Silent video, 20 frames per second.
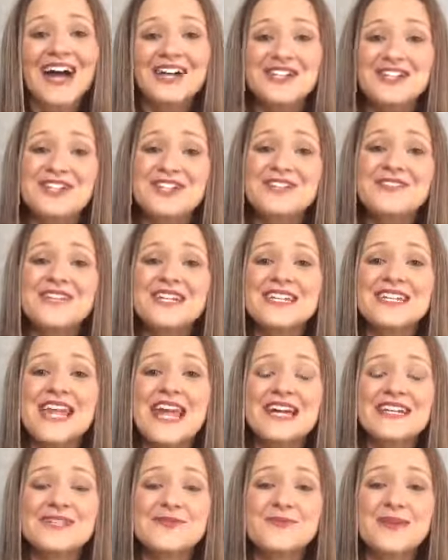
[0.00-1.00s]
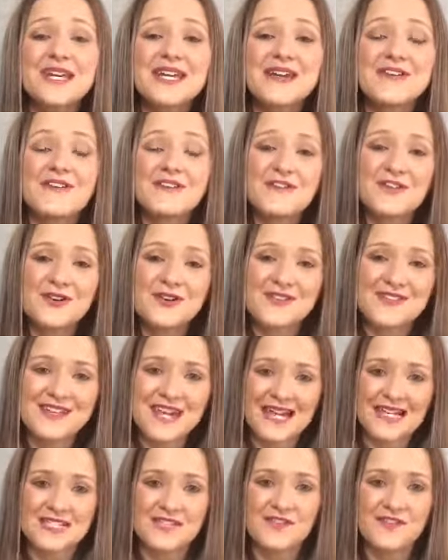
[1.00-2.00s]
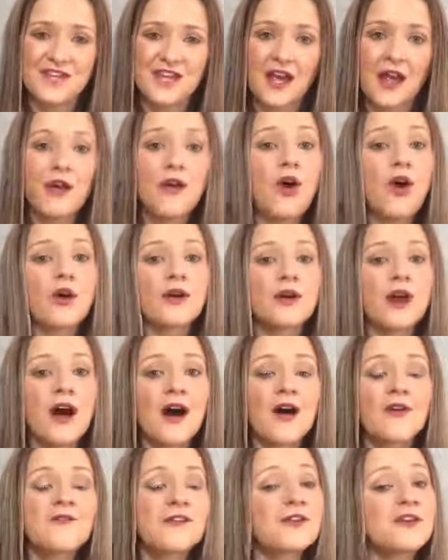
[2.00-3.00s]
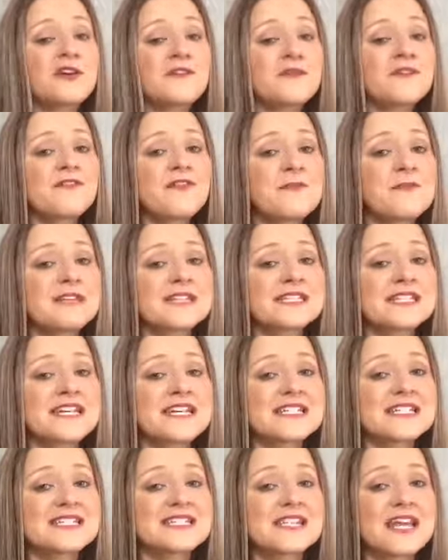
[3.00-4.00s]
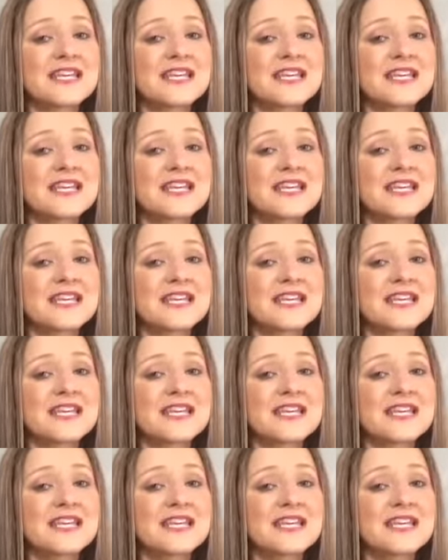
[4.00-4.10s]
Tune in next week for the next video on our Recruitment for Business